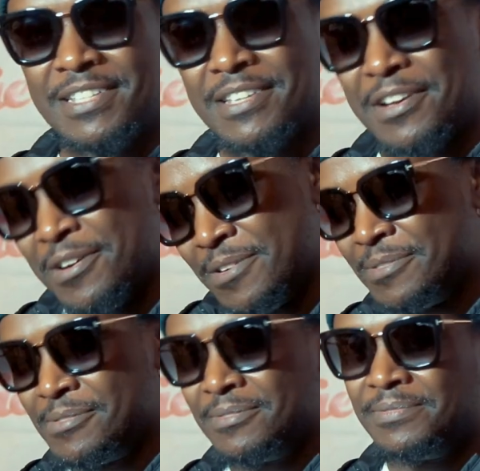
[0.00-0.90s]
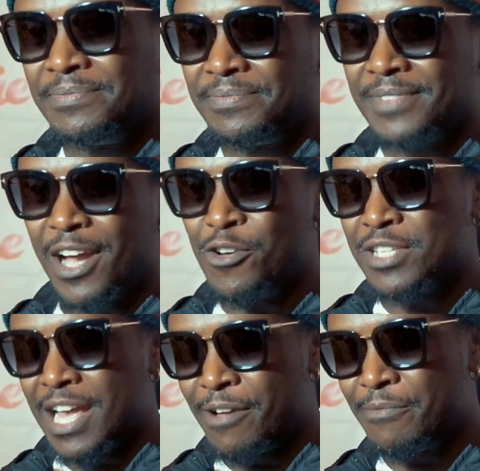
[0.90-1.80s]
So
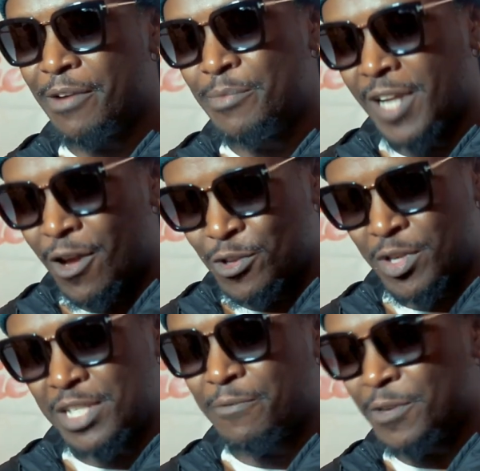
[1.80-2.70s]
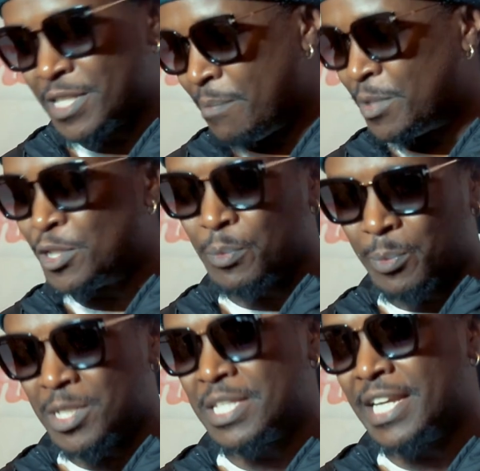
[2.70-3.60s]
I was waiting for something to
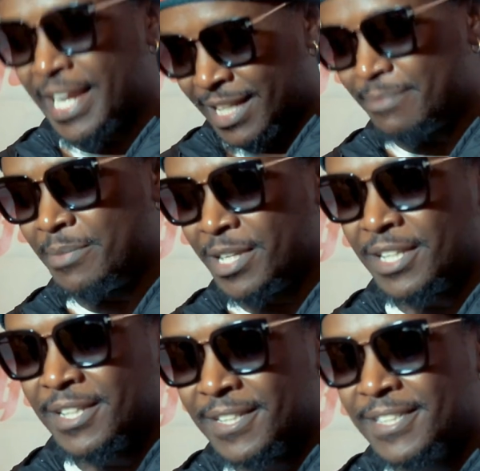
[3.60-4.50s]
push, then I can be.